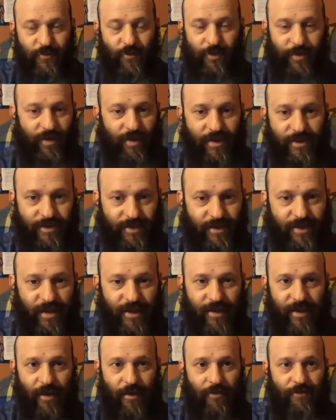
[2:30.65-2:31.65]
We won't get into
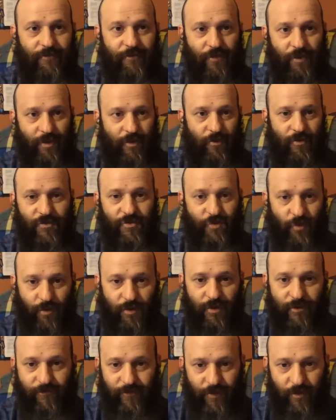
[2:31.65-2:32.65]
that now for a little
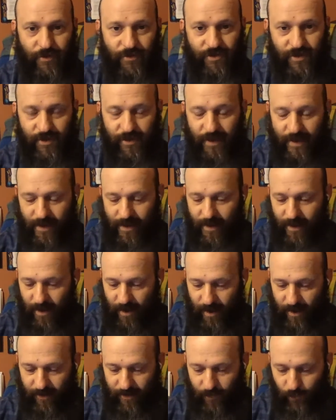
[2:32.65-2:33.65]
short devotion
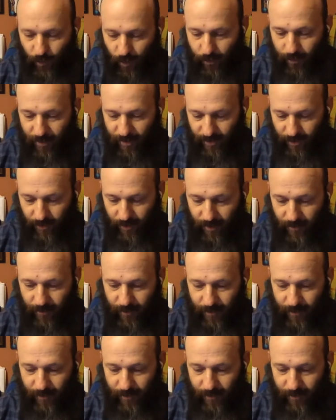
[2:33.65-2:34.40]
that we'll be doing.